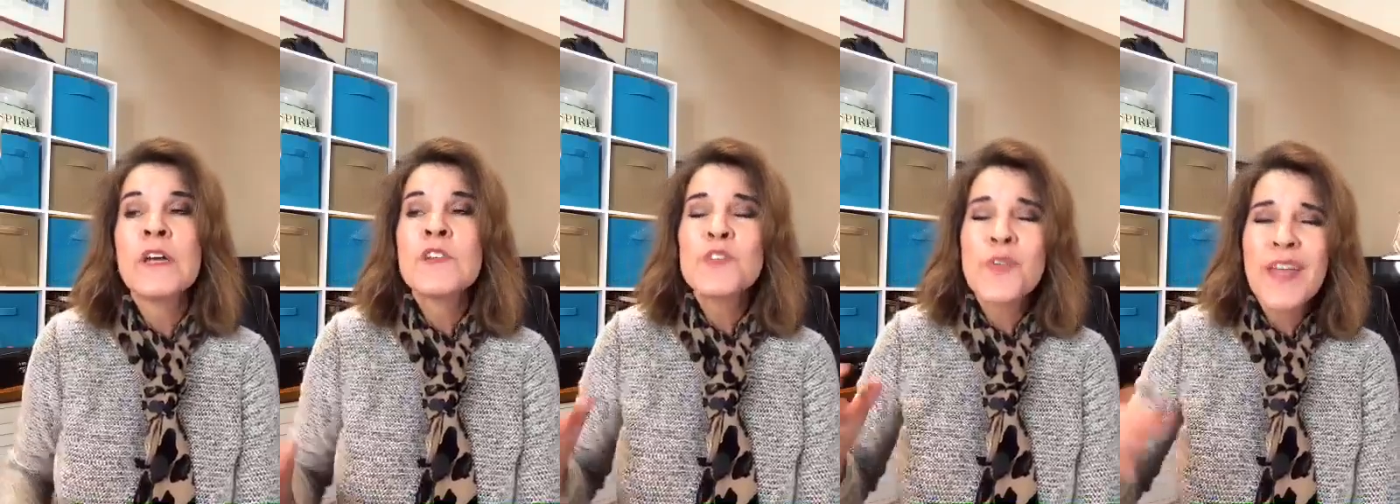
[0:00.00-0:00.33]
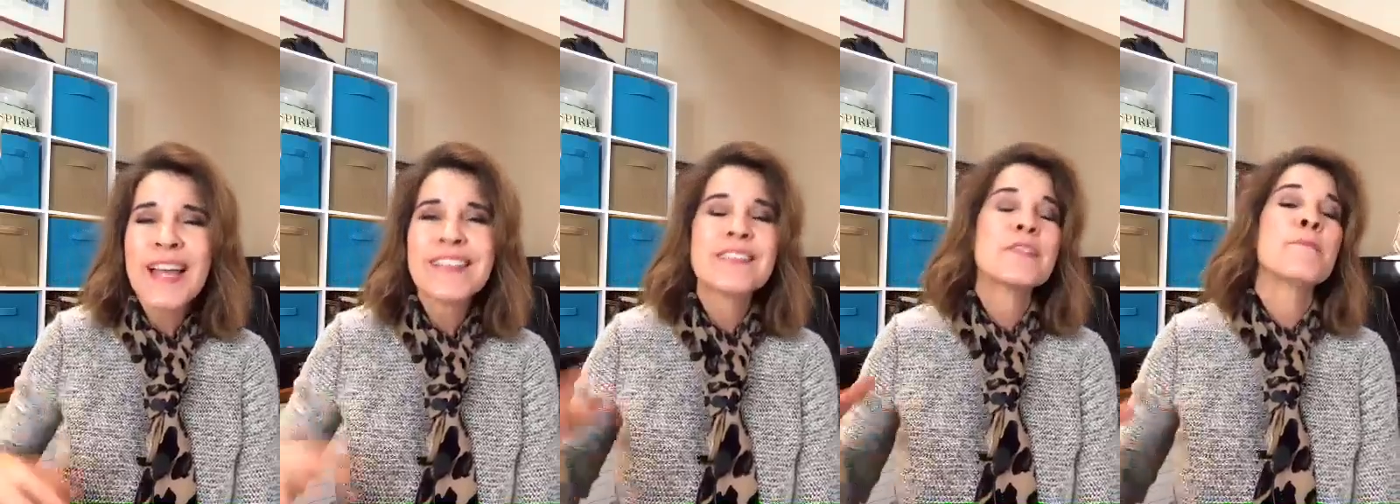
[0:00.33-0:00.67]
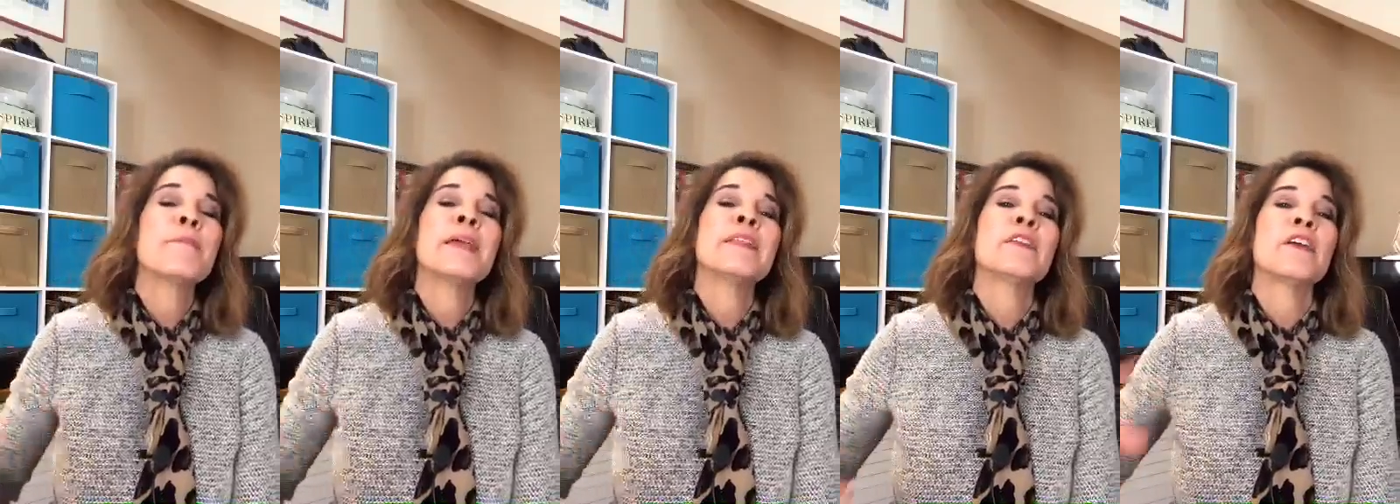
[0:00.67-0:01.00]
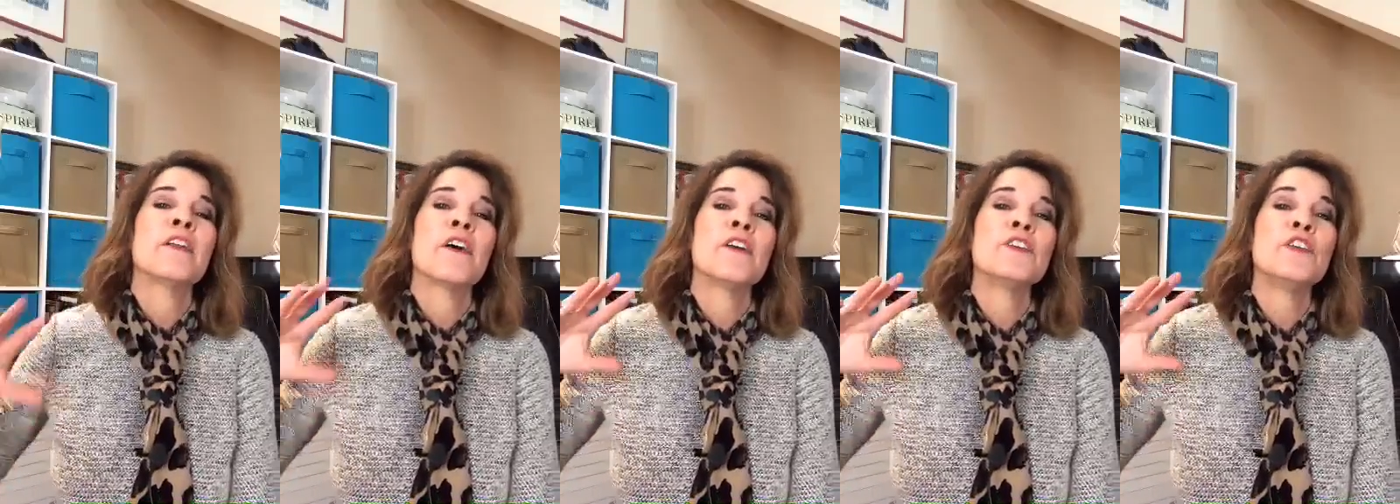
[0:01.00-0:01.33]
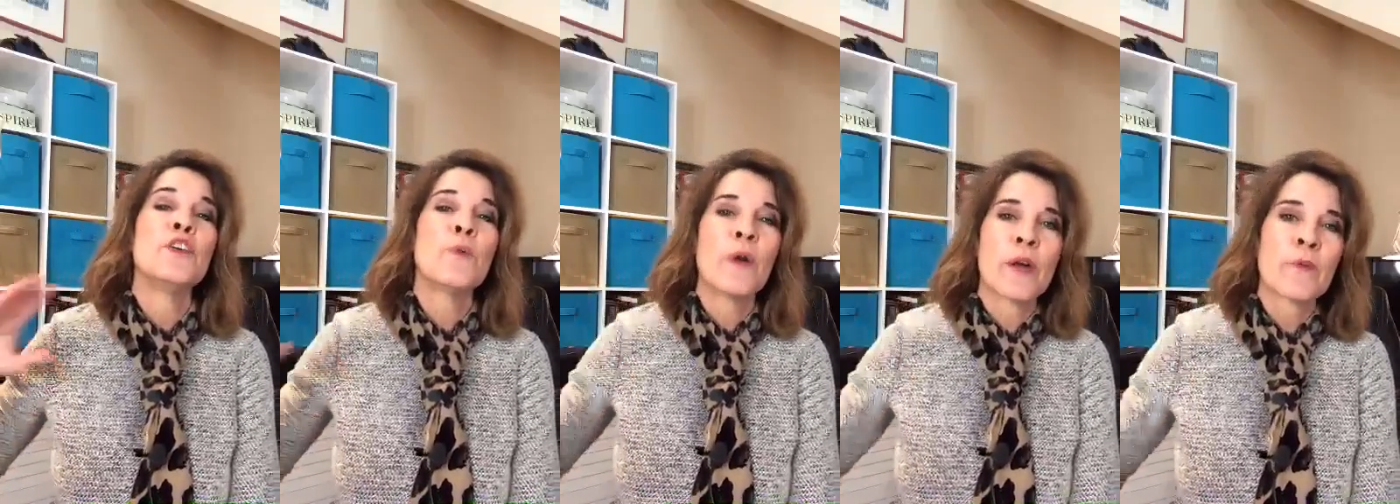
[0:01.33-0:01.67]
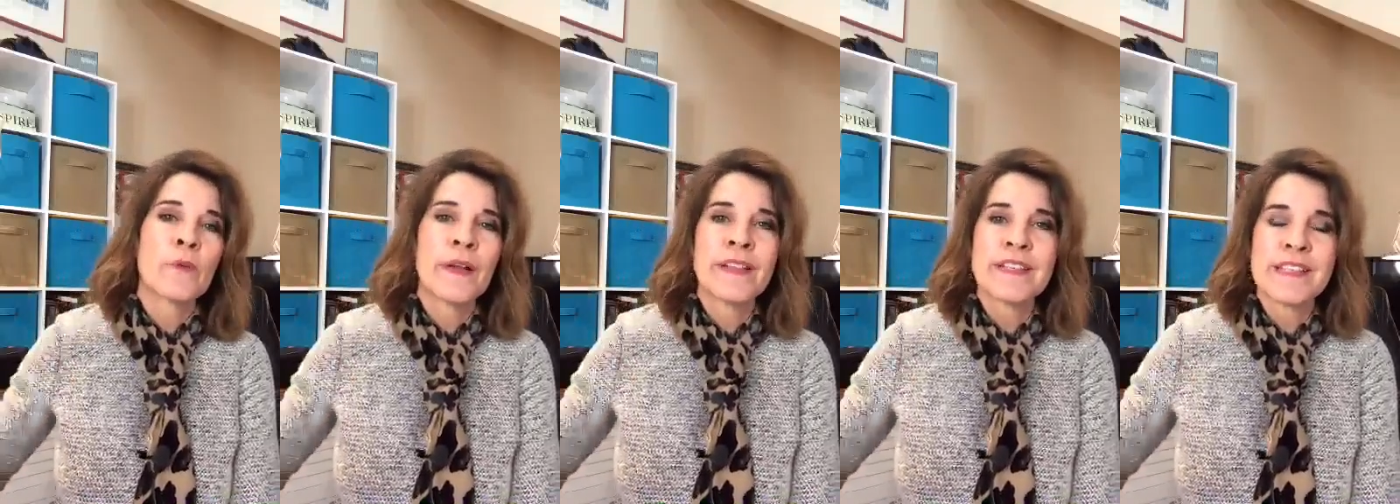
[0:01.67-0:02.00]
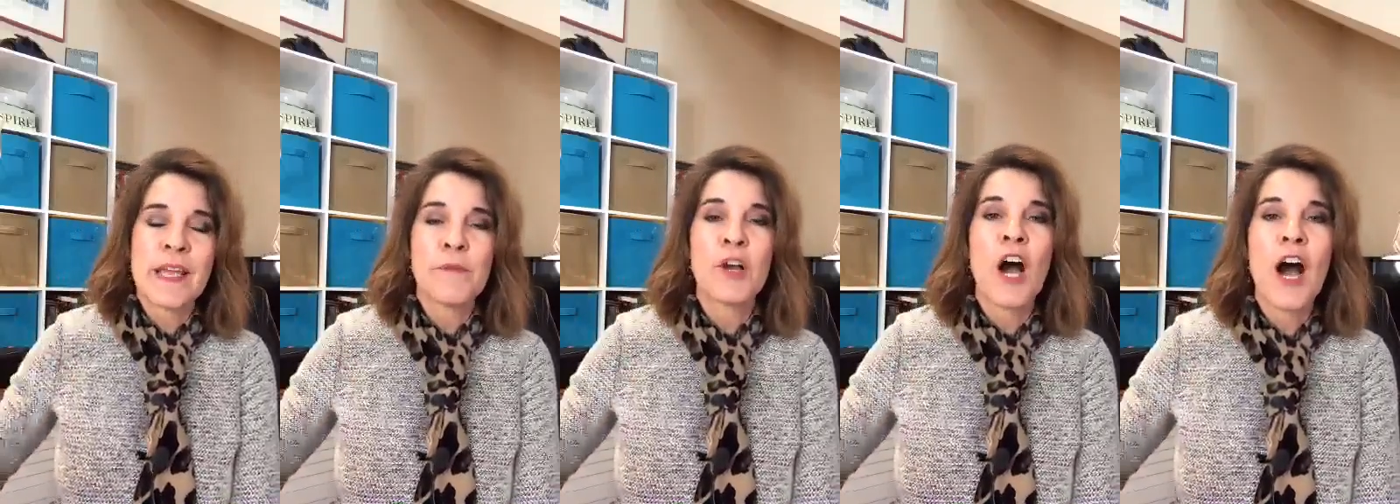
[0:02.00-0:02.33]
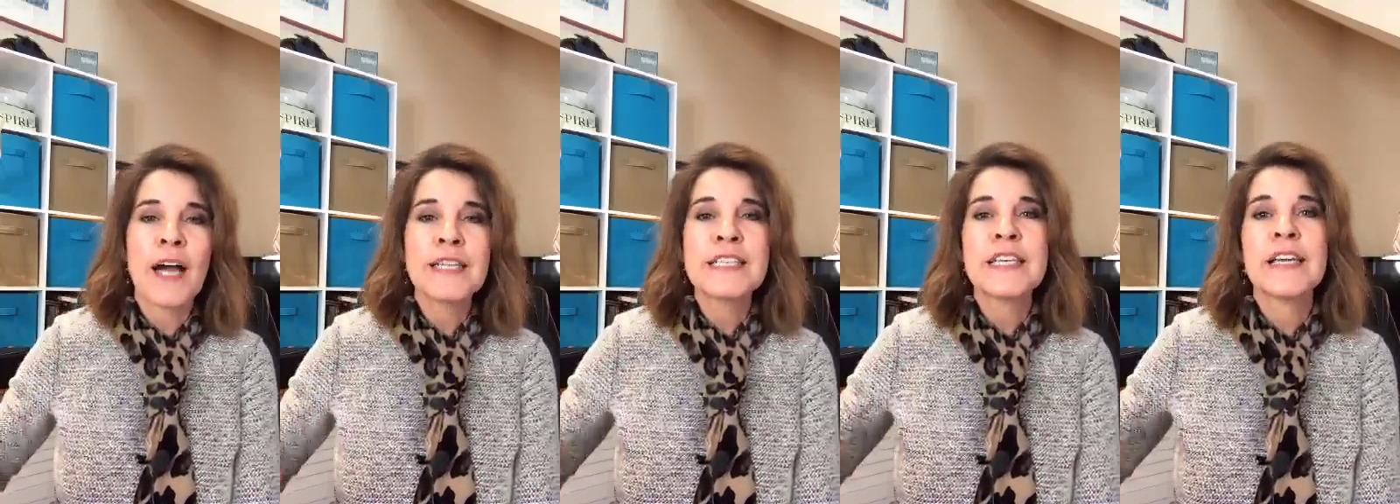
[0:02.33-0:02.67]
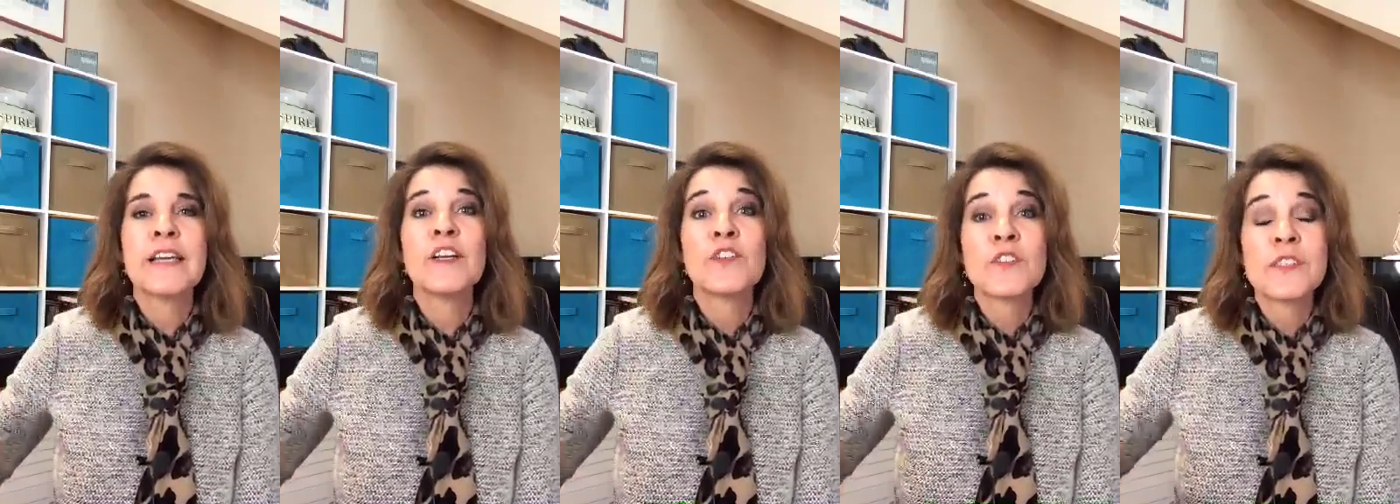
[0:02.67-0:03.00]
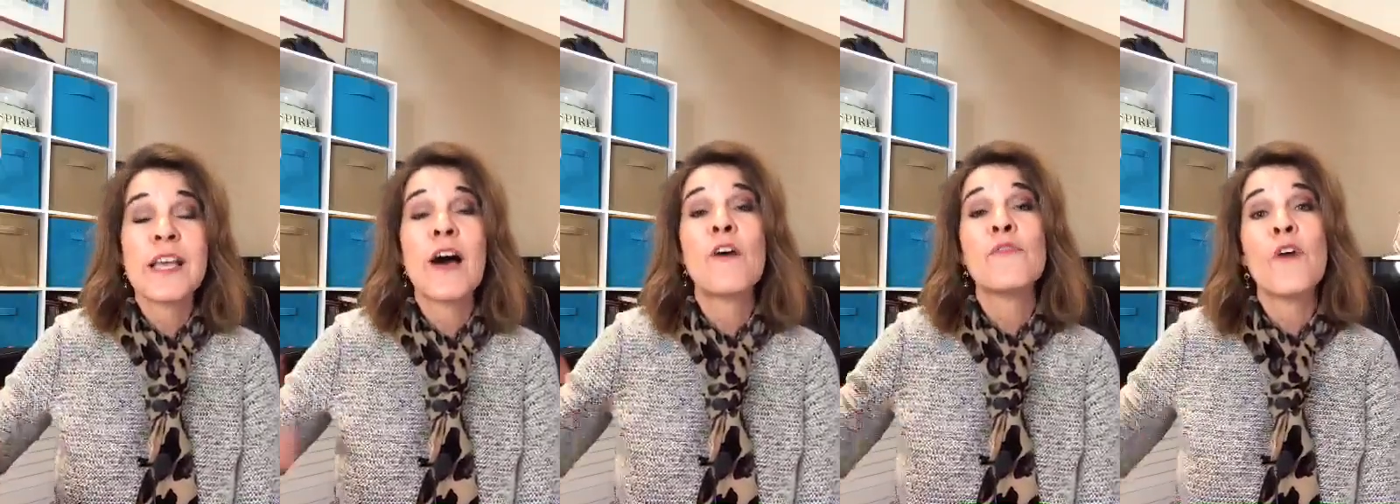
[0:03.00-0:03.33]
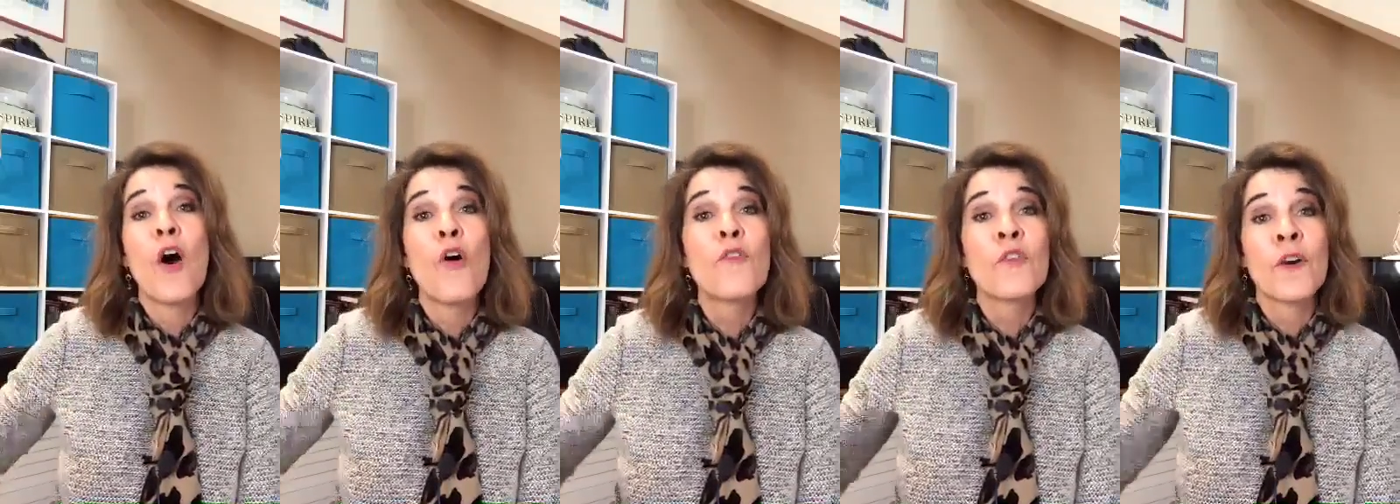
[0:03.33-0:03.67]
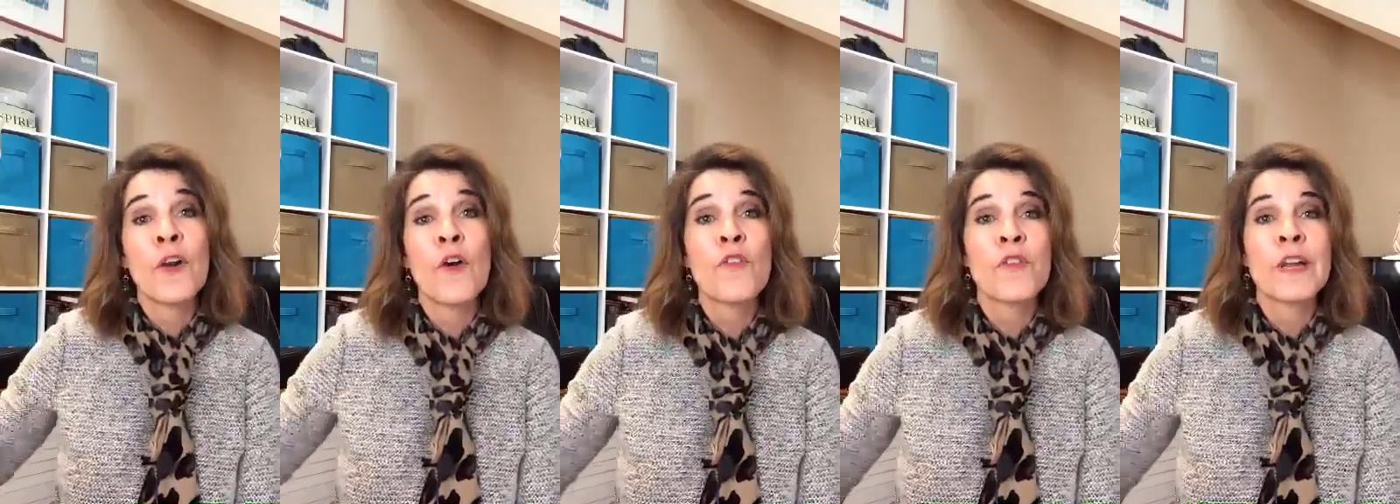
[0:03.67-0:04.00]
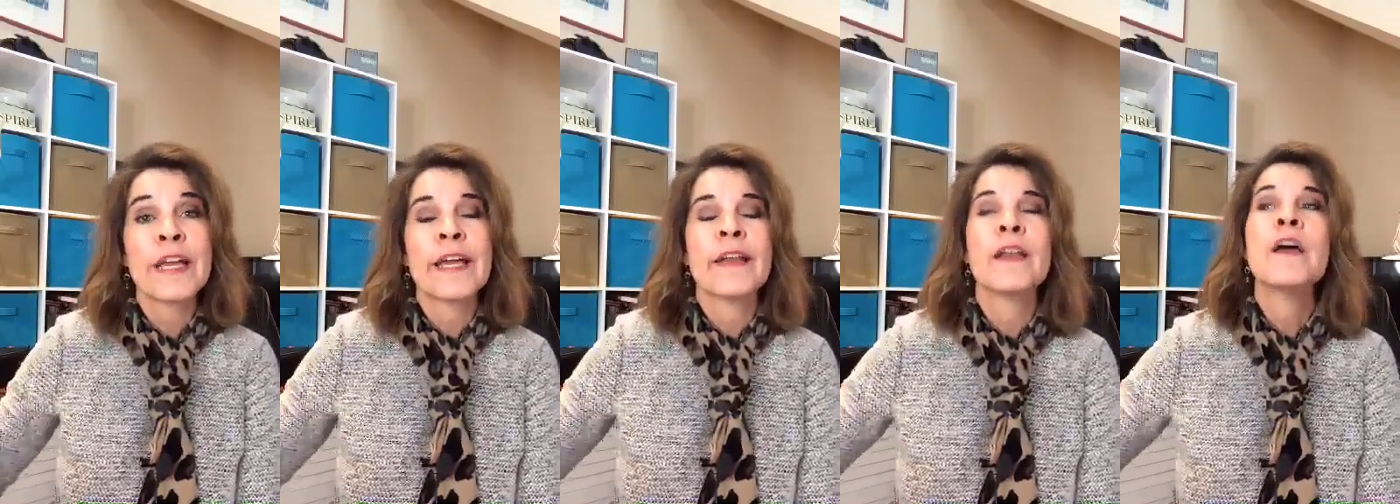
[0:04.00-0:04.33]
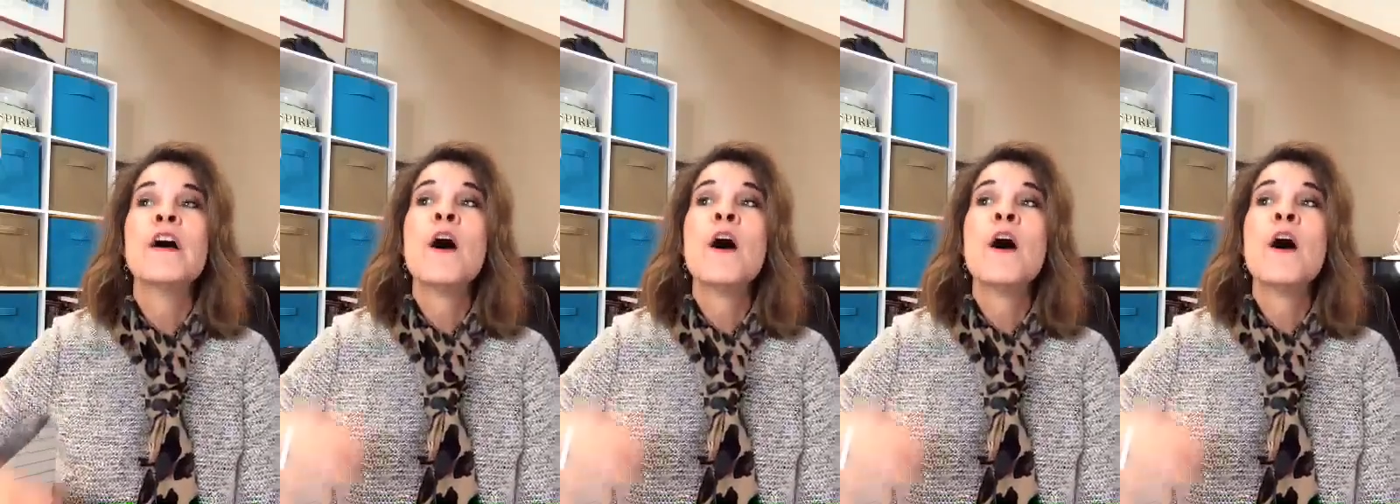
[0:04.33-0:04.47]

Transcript: So that doesn't mean that you want to run the same content yourself over and over again,